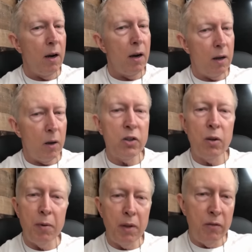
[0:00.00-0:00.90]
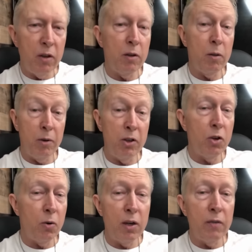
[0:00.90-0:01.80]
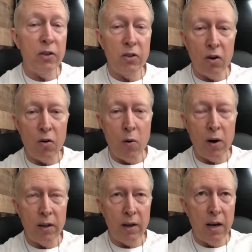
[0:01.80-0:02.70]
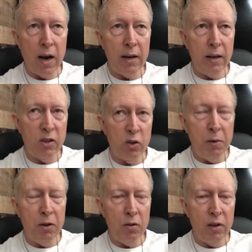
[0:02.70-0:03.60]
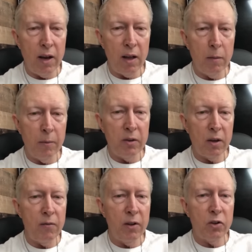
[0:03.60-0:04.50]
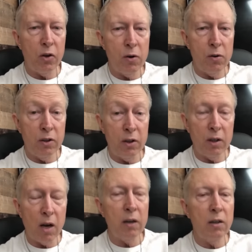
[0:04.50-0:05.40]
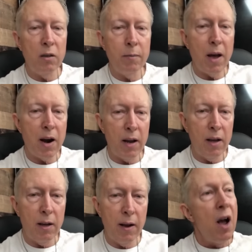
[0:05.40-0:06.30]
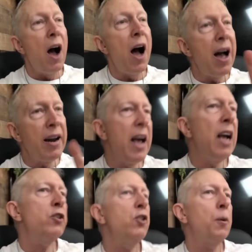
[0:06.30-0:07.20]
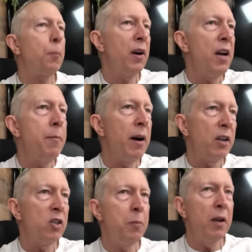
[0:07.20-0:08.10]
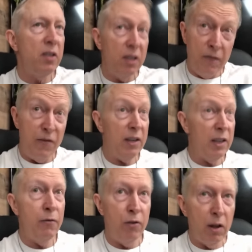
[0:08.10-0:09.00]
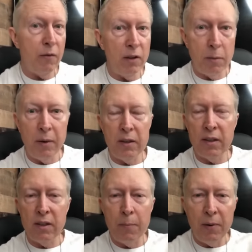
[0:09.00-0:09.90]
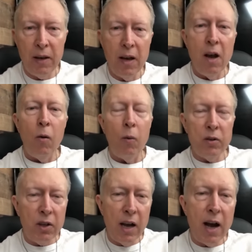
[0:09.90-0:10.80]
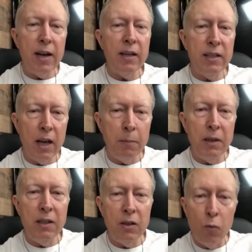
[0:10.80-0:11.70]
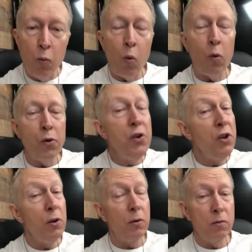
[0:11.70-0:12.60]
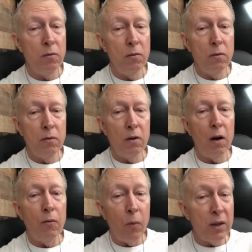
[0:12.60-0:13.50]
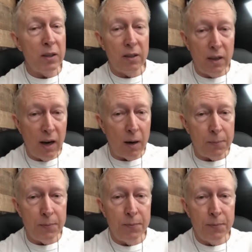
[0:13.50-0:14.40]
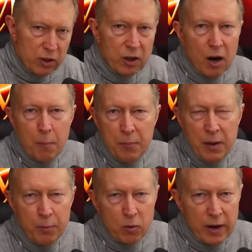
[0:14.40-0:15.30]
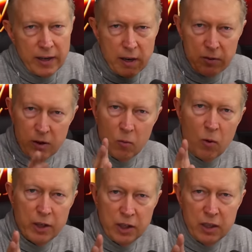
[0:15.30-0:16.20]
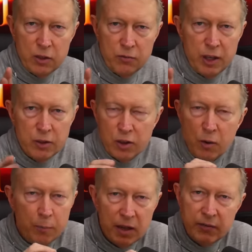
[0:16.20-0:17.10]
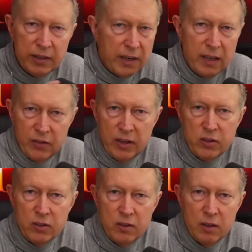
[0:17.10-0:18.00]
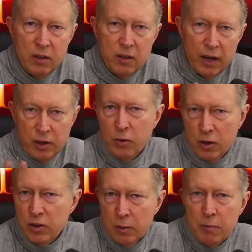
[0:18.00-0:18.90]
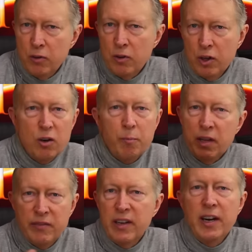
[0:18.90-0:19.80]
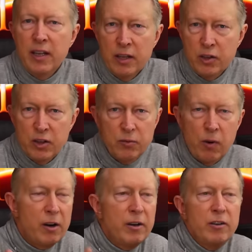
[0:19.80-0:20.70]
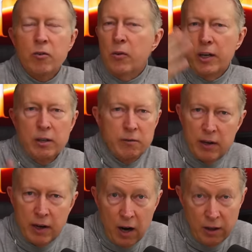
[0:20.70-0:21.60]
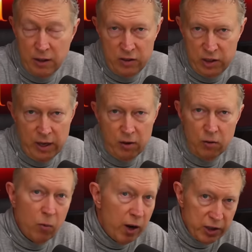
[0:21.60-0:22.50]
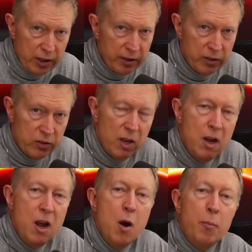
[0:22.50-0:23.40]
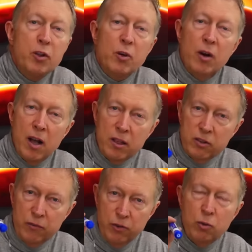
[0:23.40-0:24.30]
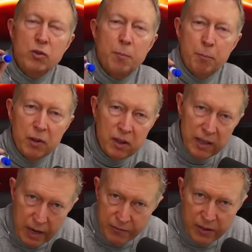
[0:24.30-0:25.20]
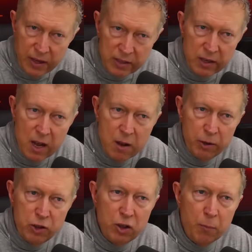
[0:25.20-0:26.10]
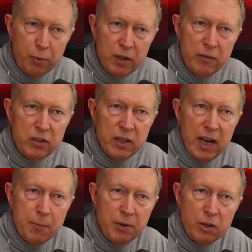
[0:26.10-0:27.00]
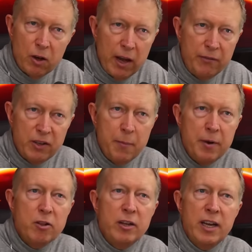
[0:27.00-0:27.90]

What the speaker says: I also believe that the majority of us are aware that God can speak through the elements of this earth to talk to humanity. I'd ask you to pray about it, specifically if you live on the Mississippi. Was God attempting to warn you of what's to come? There are people right now that are watching this video that don't believe in any of this. I know there are some of you that don't believe in any of this. I don't even know why you're not on this channel or watching this. But there are others of you that believe this, but you don't believe it's going to happen in your lifetime. And then